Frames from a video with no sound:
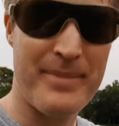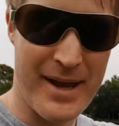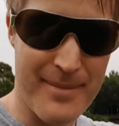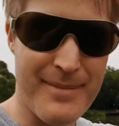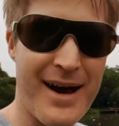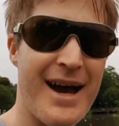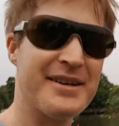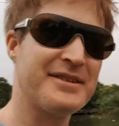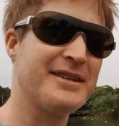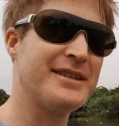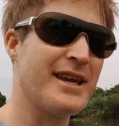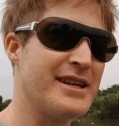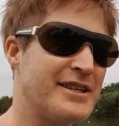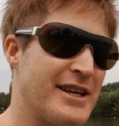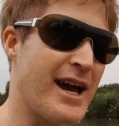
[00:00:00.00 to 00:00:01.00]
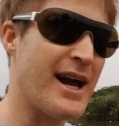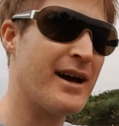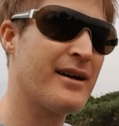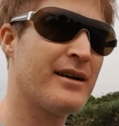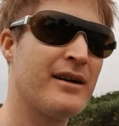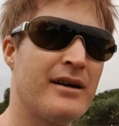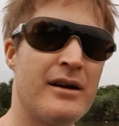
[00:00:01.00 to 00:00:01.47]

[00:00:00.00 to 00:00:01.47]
be a master teacher